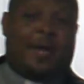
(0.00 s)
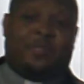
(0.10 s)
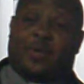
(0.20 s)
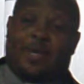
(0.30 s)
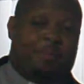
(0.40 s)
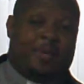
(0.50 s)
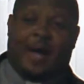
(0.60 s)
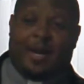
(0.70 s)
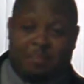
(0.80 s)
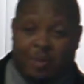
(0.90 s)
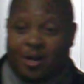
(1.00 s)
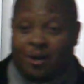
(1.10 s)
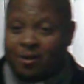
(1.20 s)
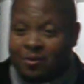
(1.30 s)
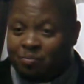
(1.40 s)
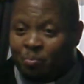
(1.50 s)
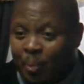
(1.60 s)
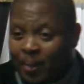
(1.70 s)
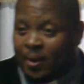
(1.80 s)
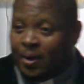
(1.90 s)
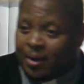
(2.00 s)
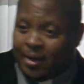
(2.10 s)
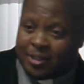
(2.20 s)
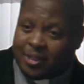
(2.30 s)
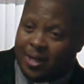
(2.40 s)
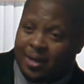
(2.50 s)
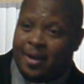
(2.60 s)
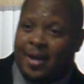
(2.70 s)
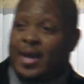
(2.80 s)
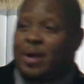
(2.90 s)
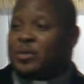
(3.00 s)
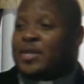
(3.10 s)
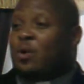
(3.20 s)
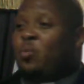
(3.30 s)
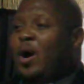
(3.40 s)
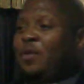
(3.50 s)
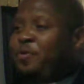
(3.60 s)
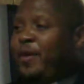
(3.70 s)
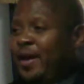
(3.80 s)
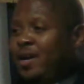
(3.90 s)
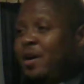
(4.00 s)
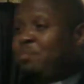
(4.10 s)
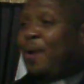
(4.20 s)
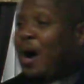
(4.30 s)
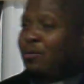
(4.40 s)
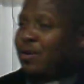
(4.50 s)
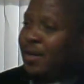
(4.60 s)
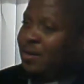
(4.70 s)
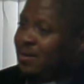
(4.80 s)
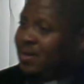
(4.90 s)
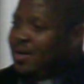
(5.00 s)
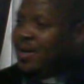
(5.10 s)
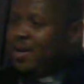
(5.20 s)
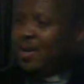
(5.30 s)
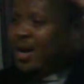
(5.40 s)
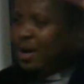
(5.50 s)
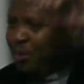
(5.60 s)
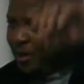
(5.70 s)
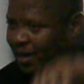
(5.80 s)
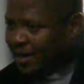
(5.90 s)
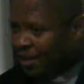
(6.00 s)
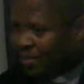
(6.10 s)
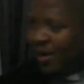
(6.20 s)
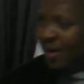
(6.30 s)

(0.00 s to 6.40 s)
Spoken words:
as well kill me now and let me go. Because it was like one thing compounded upon another.